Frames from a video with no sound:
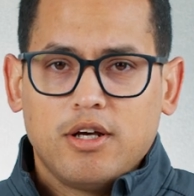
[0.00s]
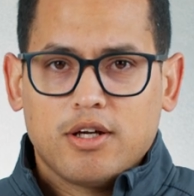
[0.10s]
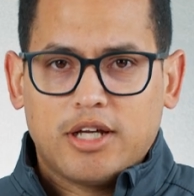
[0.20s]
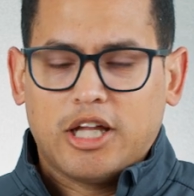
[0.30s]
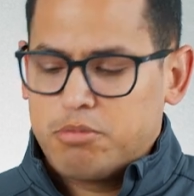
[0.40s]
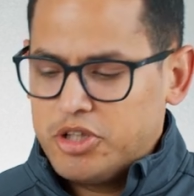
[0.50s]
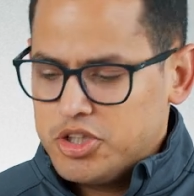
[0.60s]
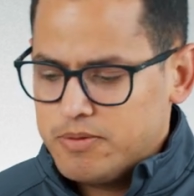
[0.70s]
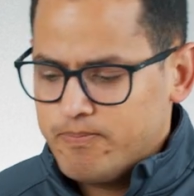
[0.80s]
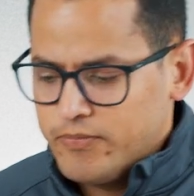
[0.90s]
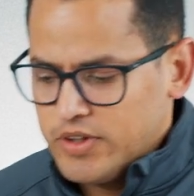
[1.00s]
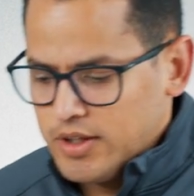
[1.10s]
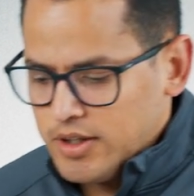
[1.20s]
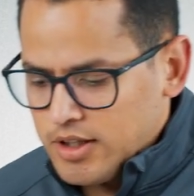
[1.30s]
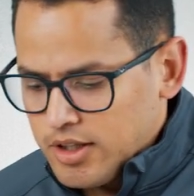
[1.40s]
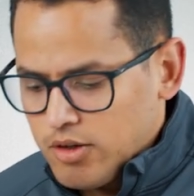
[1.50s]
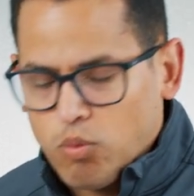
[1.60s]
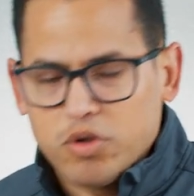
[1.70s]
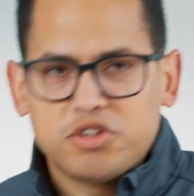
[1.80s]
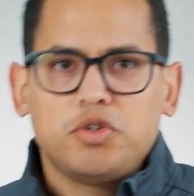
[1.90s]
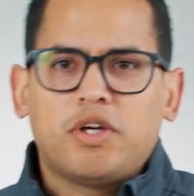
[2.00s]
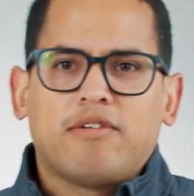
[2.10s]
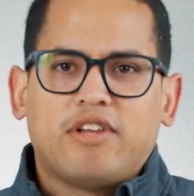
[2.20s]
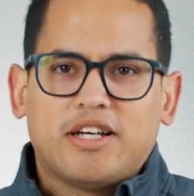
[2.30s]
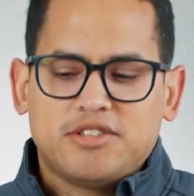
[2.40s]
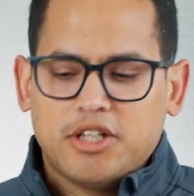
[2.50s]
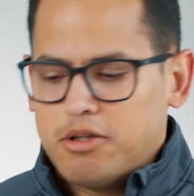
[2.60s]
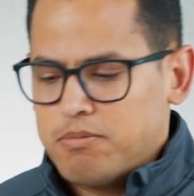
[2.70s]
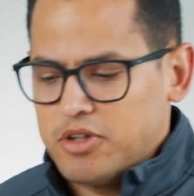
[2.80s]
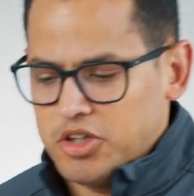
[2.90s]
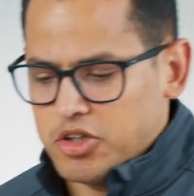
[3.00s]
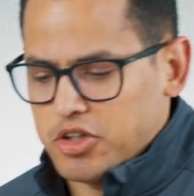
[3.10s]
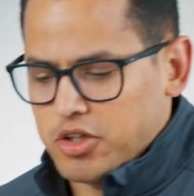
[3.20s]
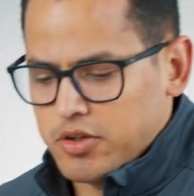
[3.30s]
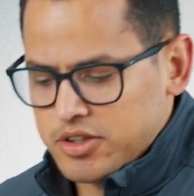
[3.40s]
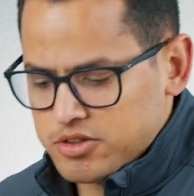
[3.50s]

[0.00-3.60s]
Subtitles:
calibration. Once you have that set up, then you're going to go ahead and